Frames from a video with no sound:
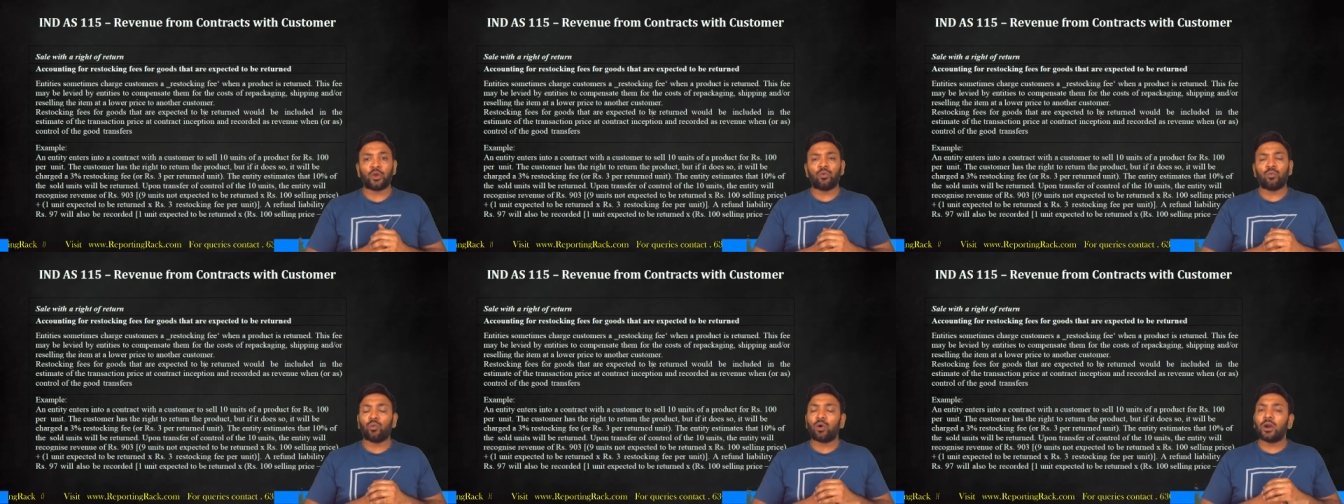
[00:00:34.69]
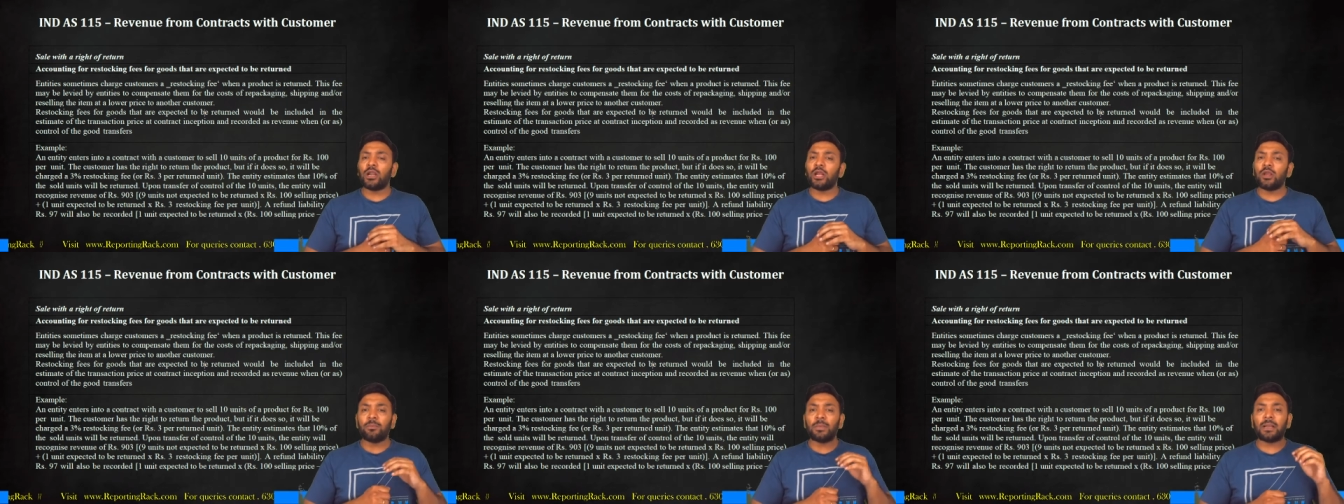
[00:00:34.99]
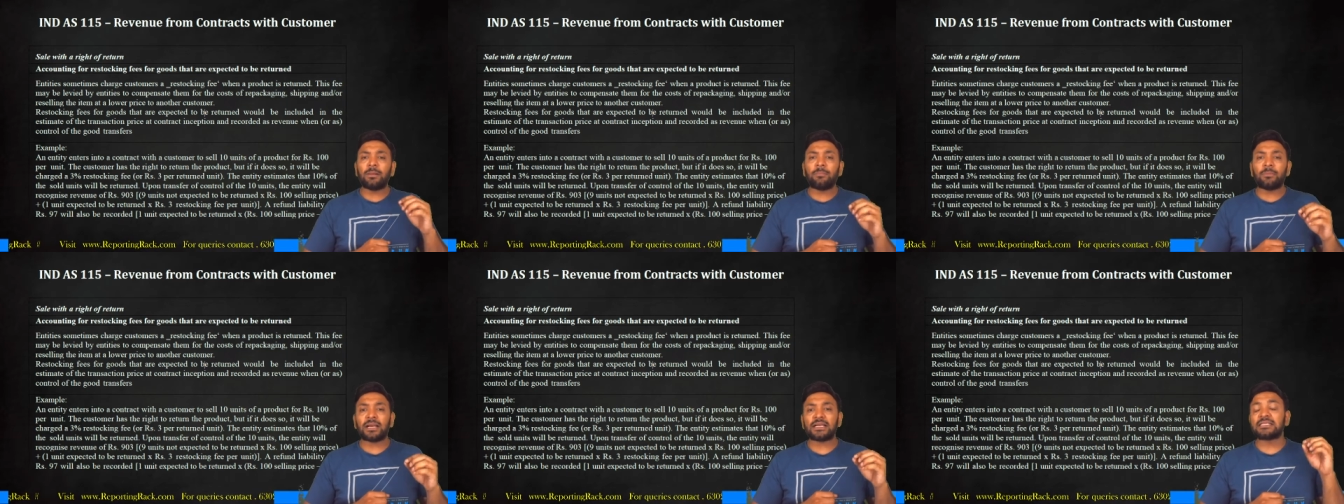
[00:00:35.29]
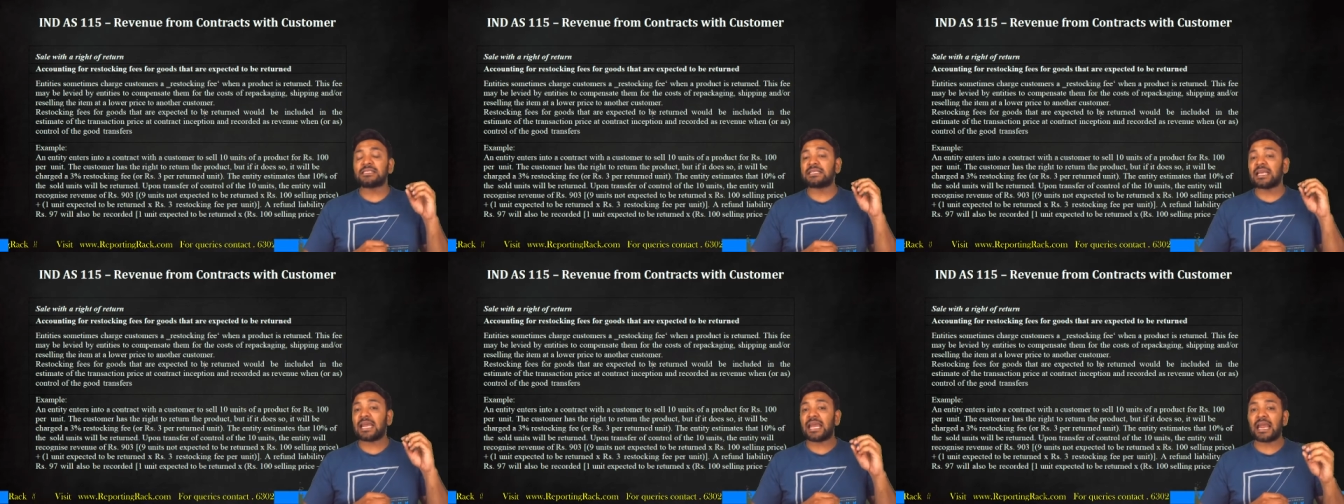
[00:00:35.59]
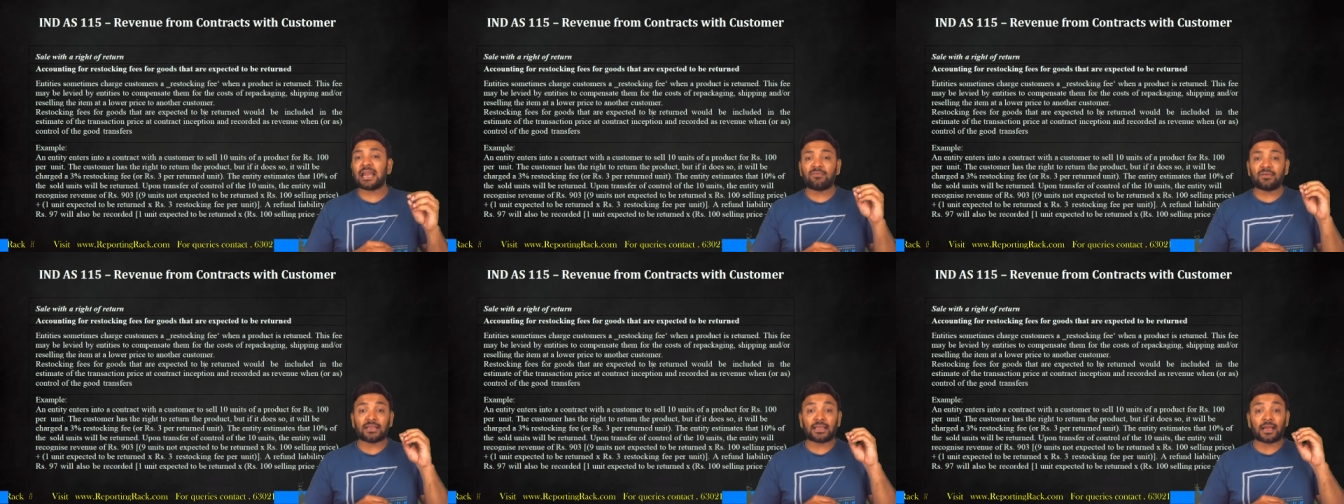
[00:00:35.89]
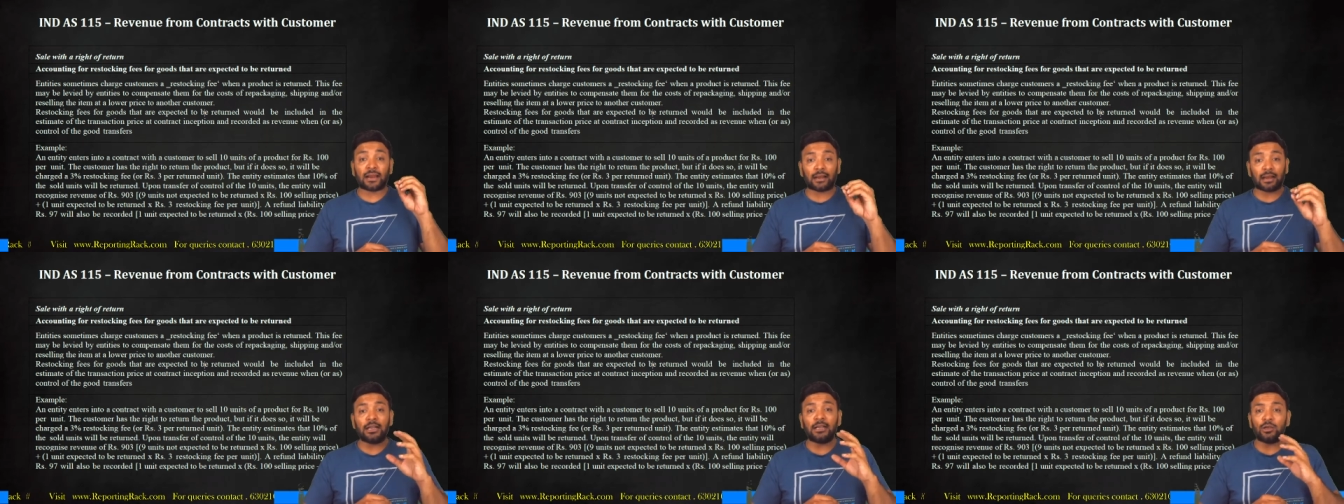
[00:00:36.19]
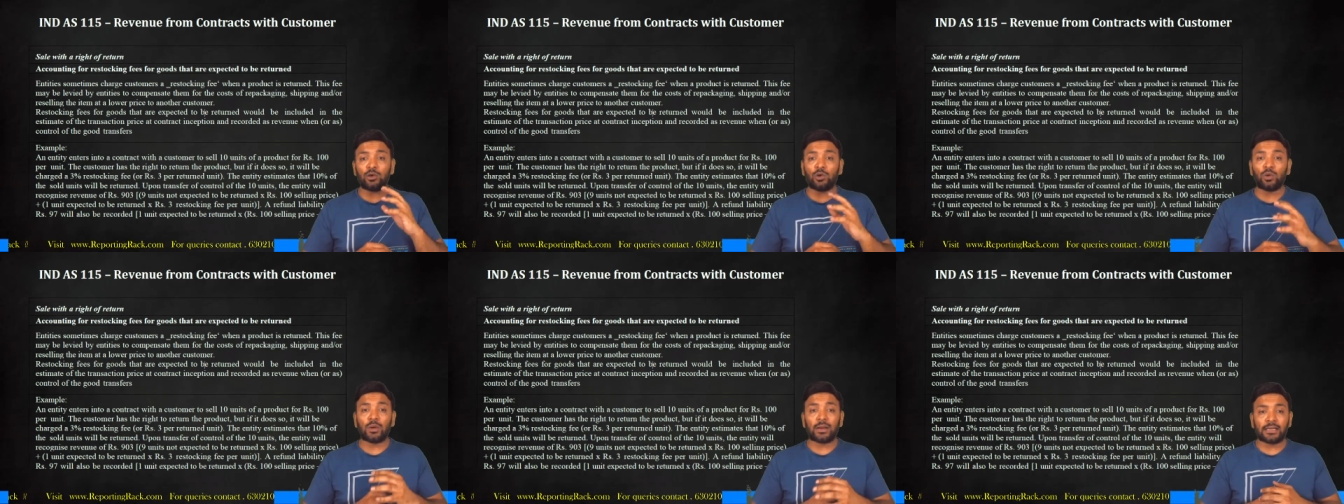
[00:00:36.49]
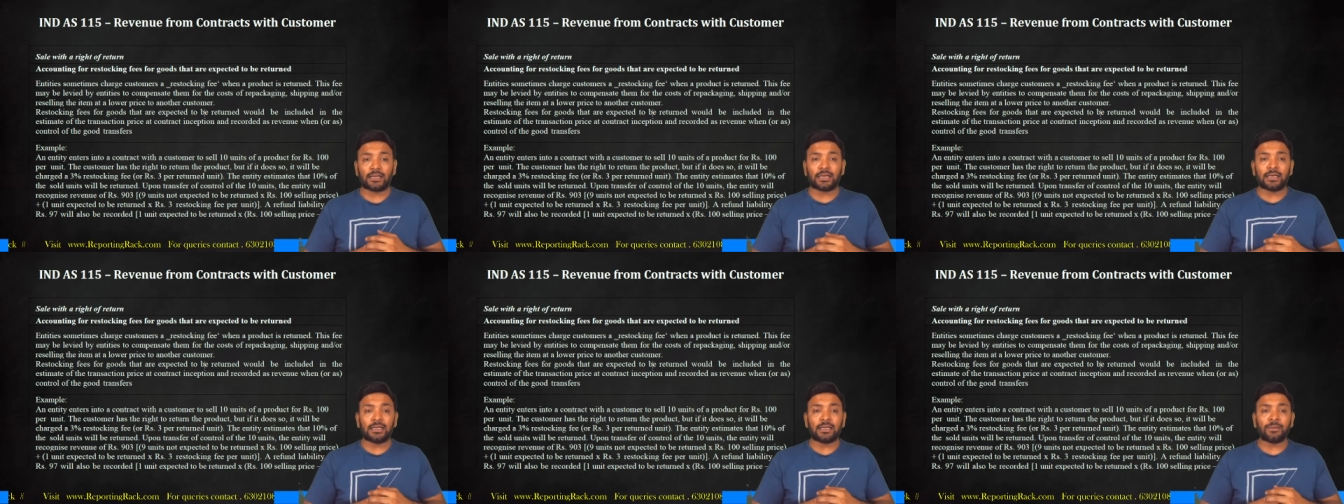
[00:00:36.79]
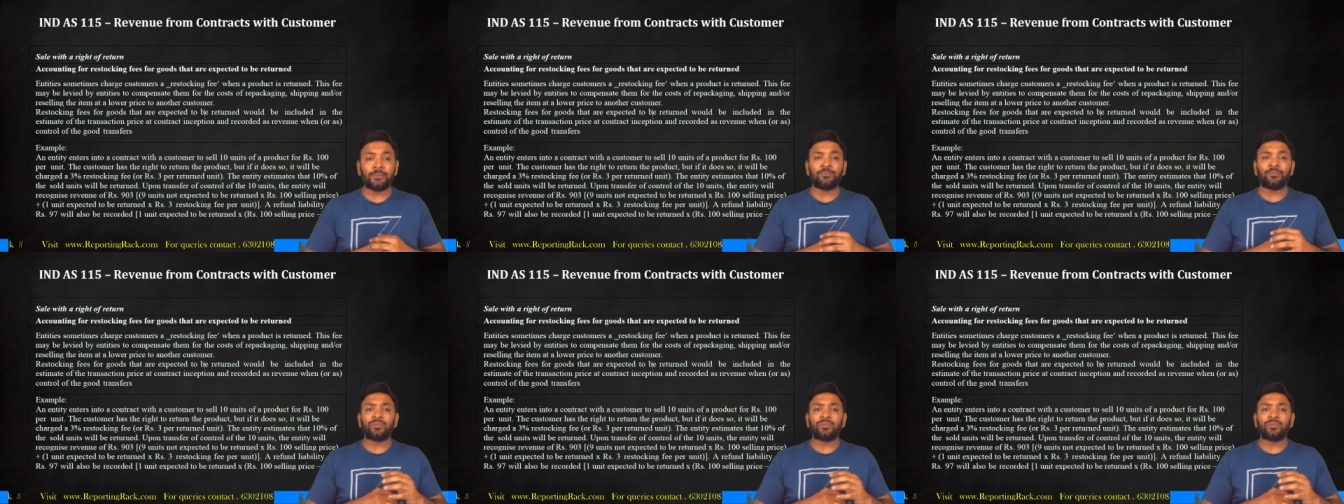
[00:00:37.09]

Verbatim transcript: What do you mean by sale with a right to return?